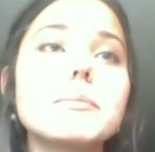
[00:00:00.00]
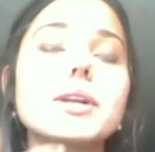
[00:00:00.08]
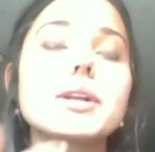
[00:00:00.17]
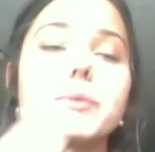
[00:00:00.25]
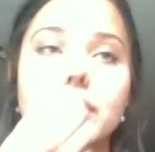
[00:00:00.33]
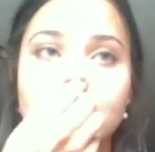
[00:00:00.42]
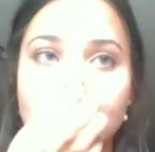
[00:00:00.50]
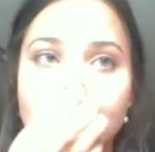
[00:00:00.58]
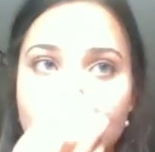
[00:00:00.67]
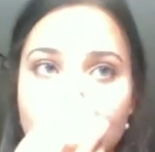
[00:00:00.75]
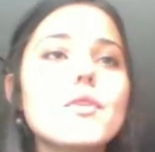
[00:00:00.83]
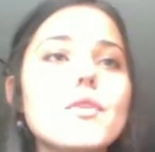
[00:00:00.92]
would I look like?
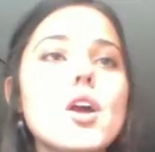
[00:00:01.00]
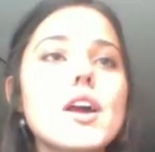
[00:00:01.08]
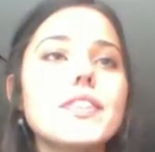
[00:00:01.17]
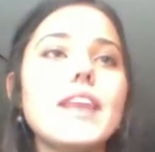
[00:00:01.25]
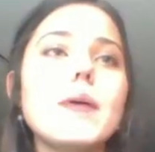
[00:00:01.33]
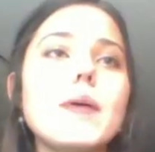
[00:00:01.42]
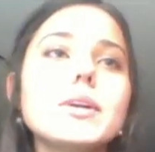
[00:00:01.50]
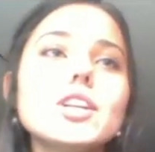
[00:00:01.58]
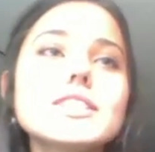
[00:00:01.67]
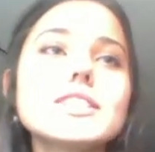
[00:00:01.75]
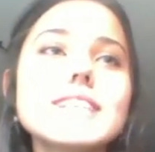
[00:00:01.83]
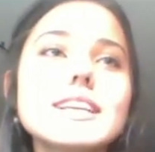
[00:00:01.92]
Um, that one, doesn't
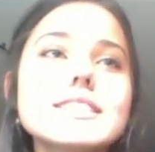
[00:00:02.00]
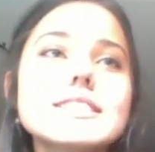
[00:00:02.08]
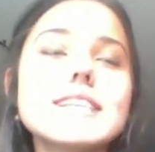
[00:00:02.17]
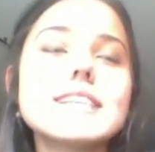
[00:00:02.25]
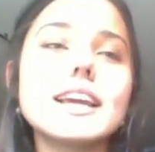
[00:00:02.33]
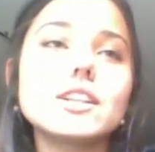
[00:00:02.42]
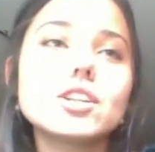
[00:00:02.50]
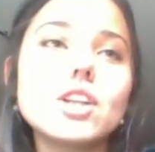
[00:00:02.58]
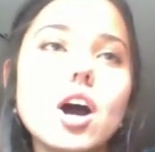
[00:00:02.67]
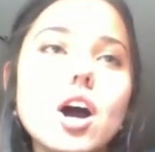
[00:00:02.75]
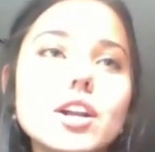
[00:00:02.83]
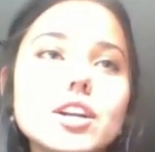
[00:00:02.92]
really Taylor
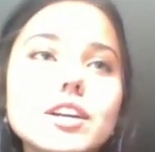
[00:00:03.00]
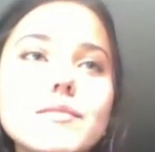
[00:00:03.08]
Lautner.